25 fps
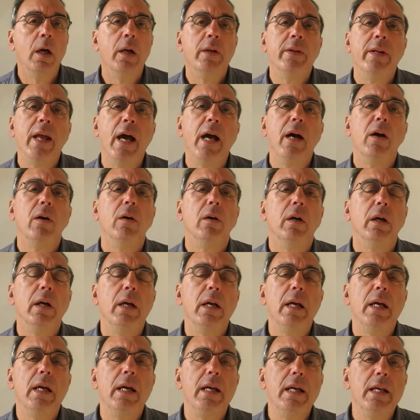Now,
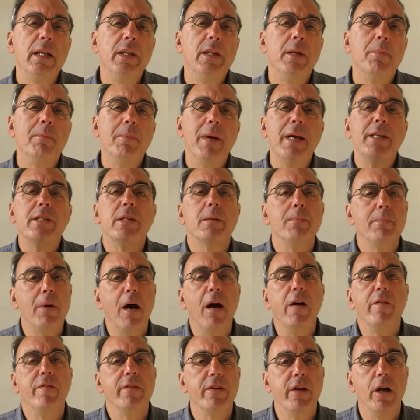in the metta
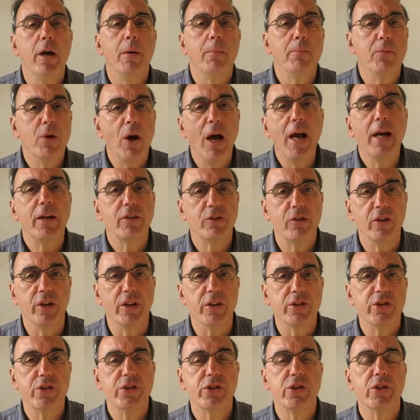bhavana
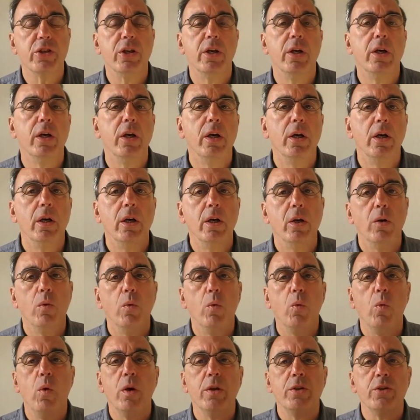practice,
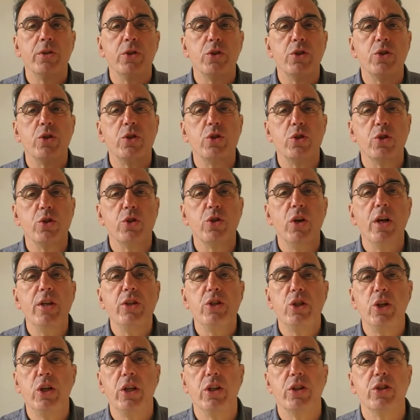one
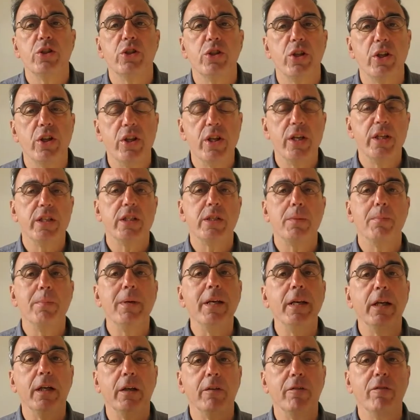stretches this
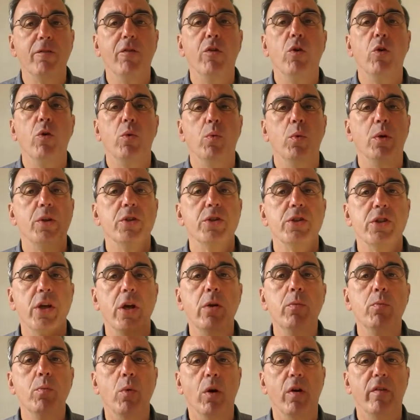being for one's
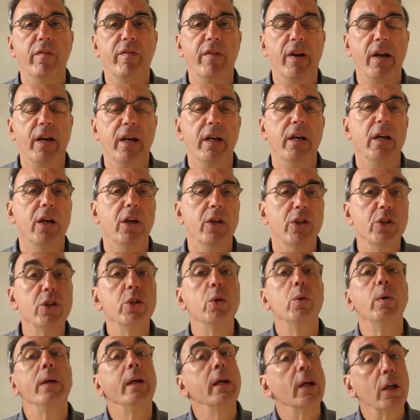own welfare
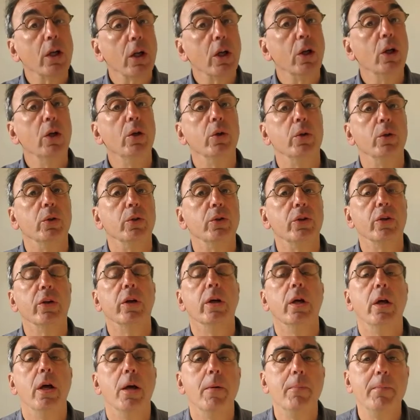to include
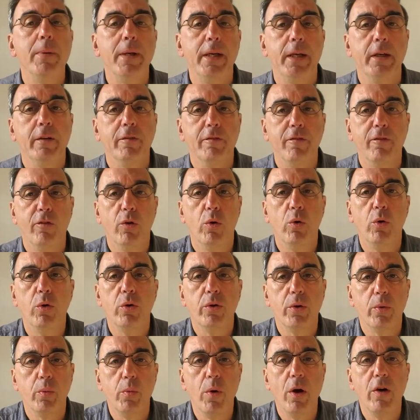being for
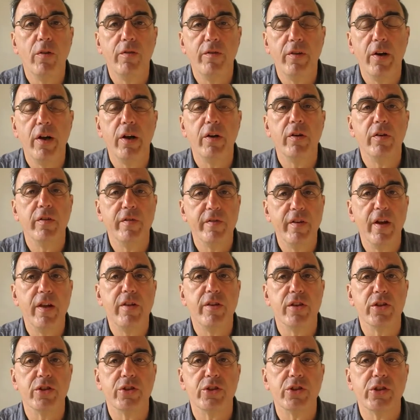the welfare of
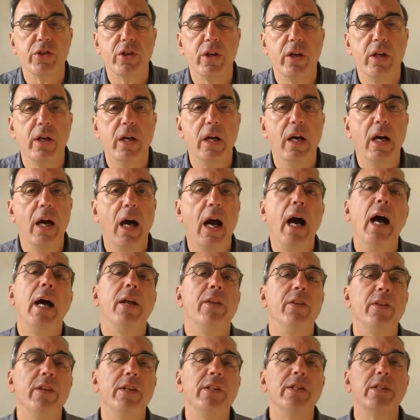others.
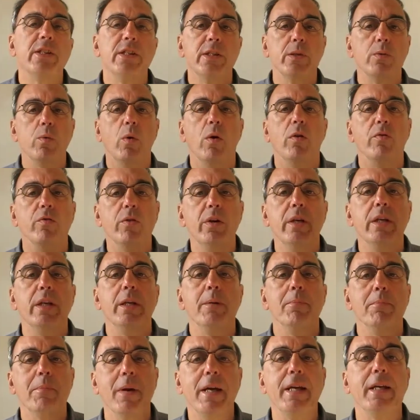And this is what really
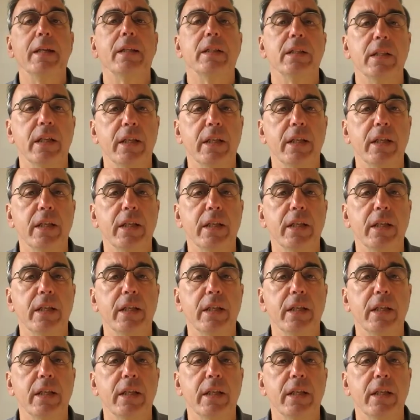makes